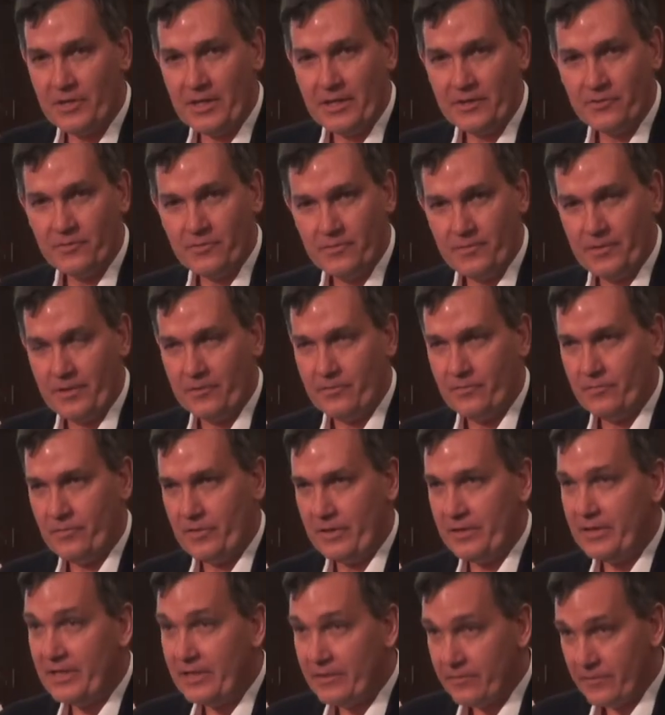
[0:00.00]
of the,
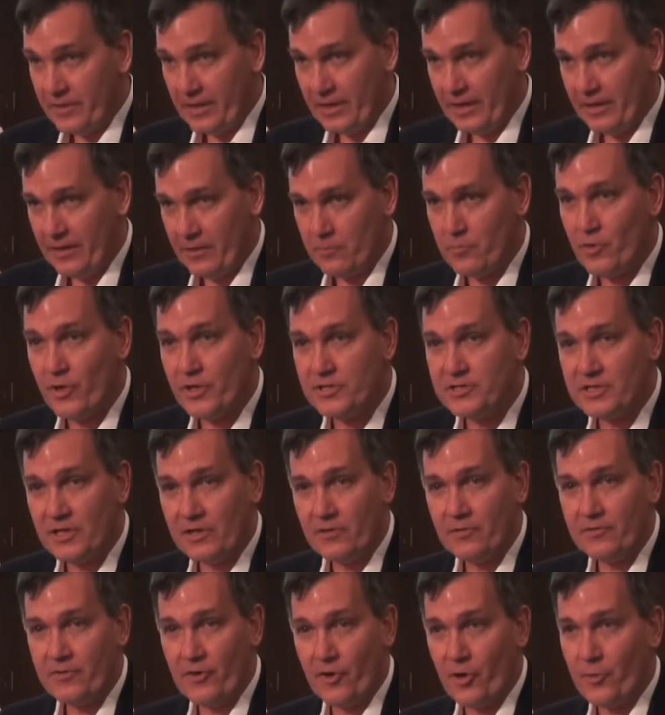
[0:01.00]
the, the
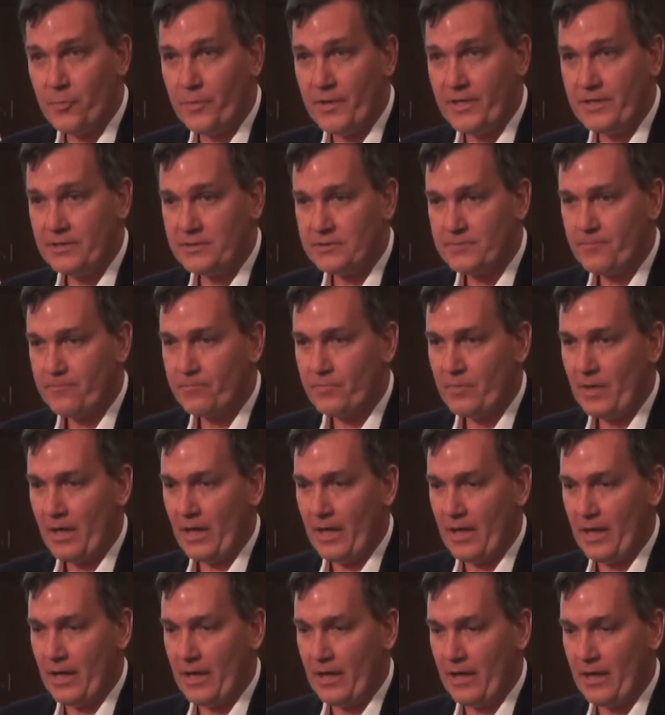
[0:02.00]
emerging therapies
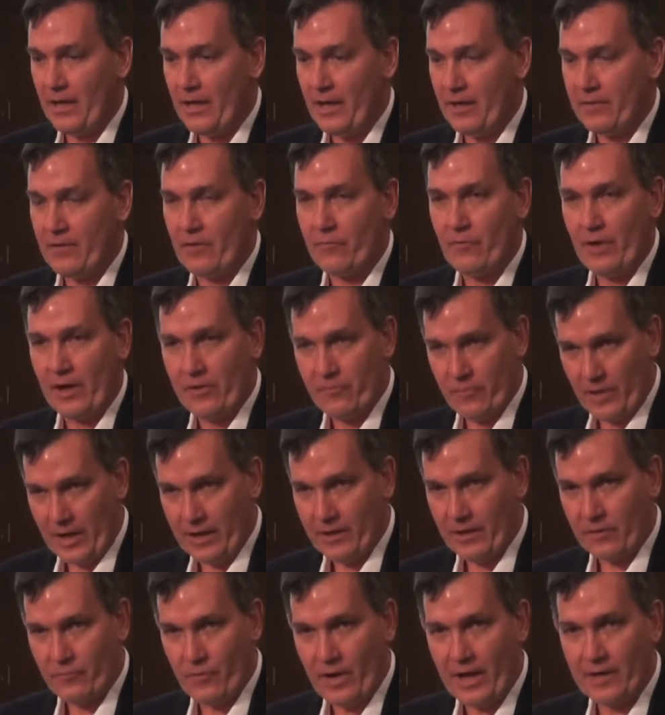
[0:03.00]
uh, and
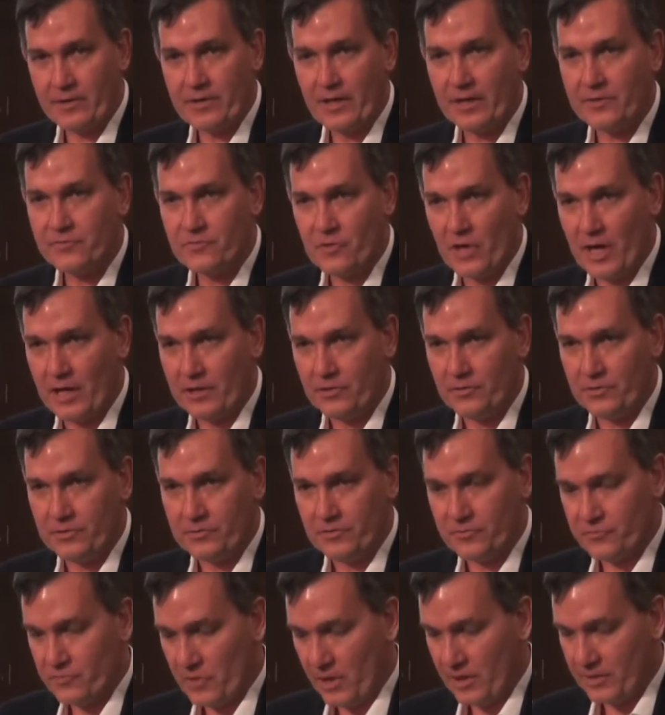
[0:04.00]
ar around our trial
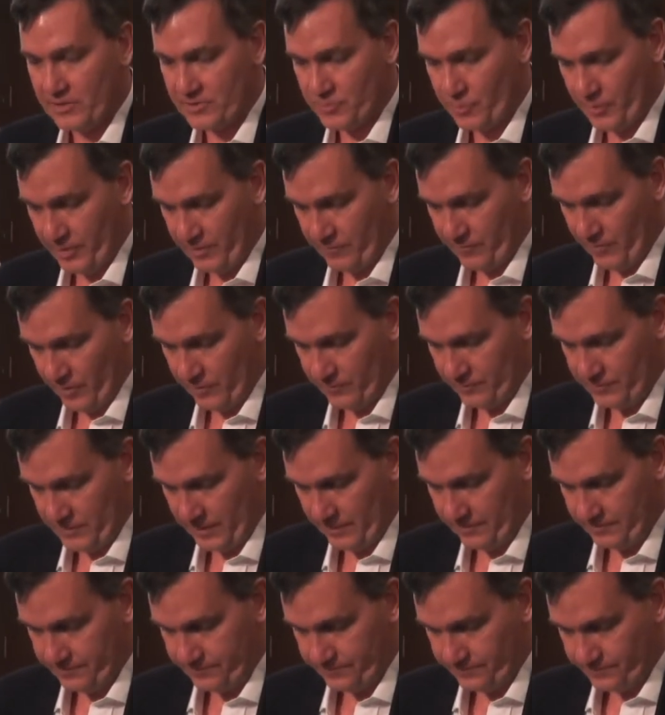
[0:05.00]
unit, the trials we're
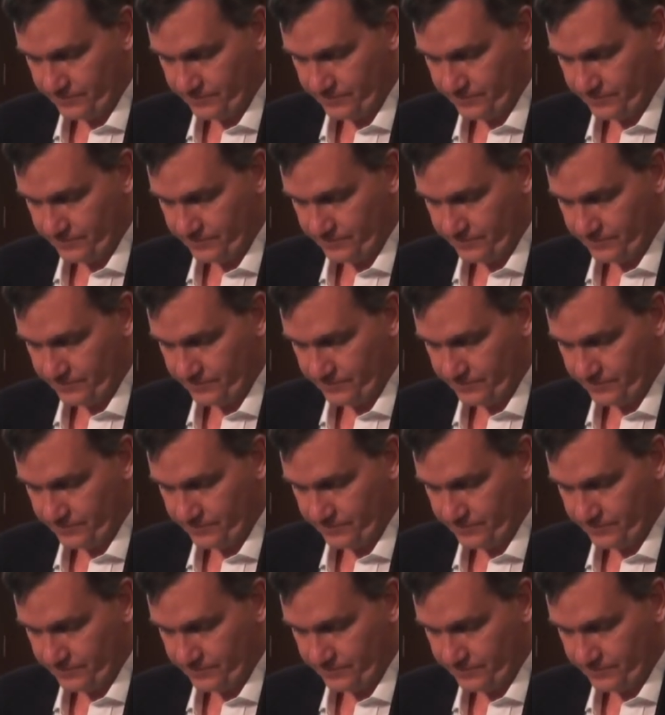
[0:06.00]
involved in.